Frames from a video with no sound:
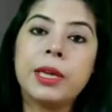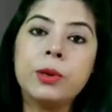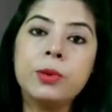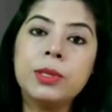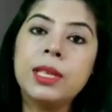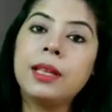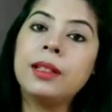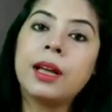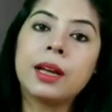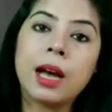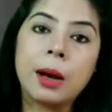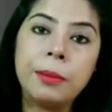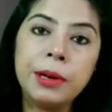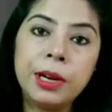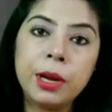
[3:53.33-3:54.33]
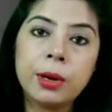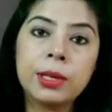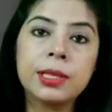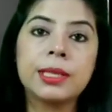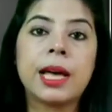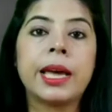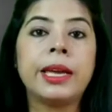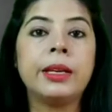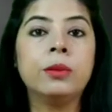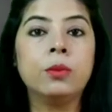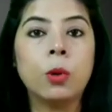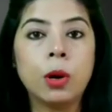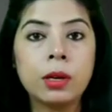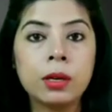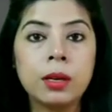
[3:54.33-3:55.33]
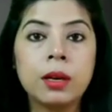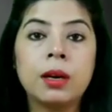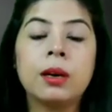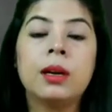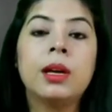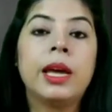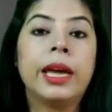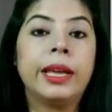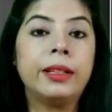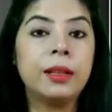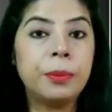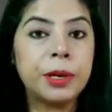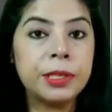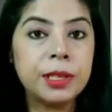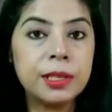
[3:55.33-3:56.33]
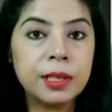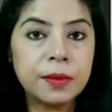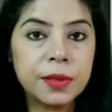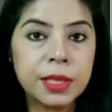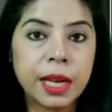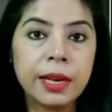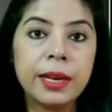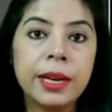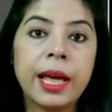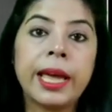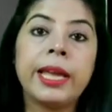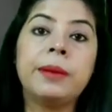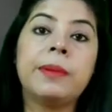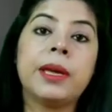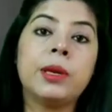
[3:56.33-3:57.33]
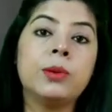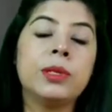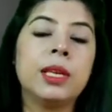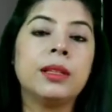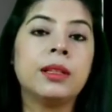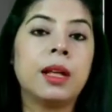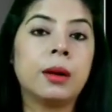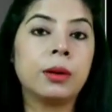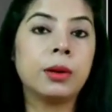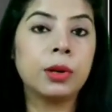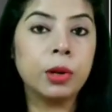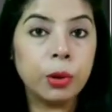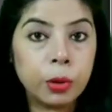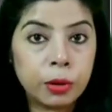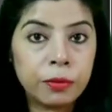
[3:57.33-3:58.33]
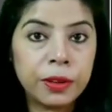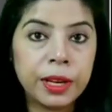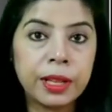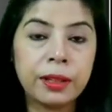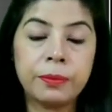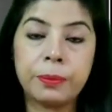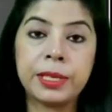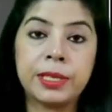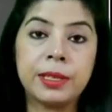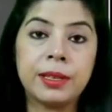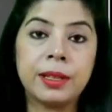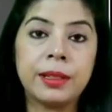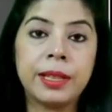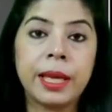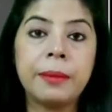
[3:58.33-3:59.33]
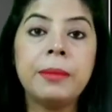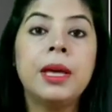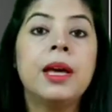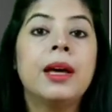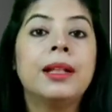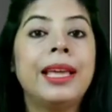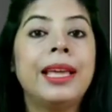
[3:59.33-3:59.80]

by using the carbon dioxide, water, in the presence of sunlight, by using the chlorophyll present in them.